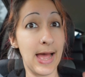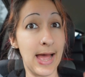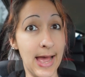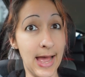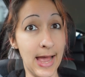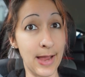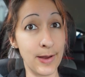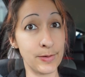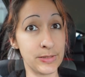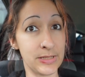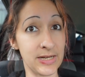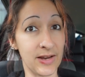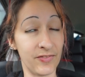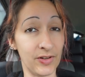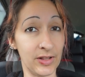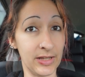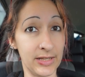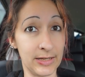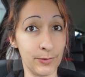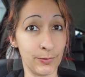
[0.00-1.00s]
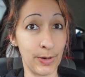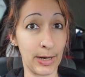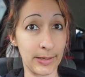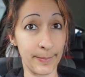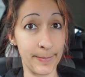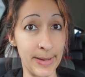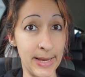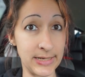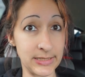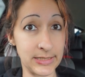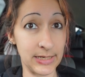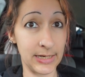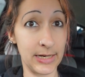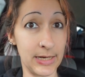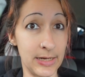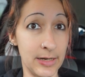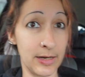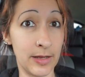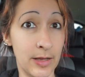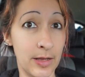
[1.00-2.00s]
I would definitely recommend
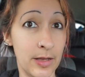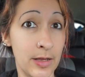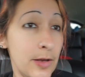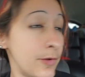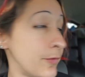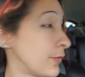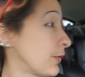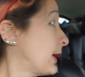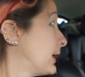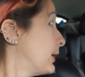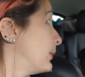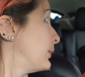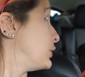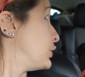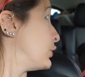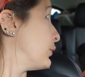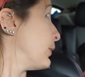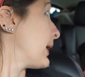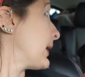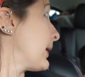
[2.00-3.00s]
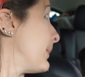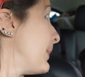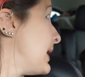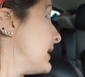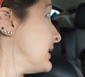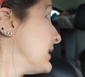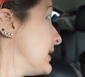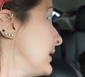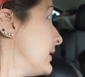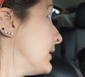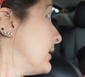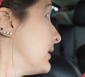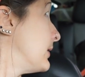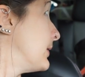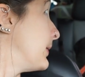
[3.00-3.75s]
it. Freya, would you recommend it?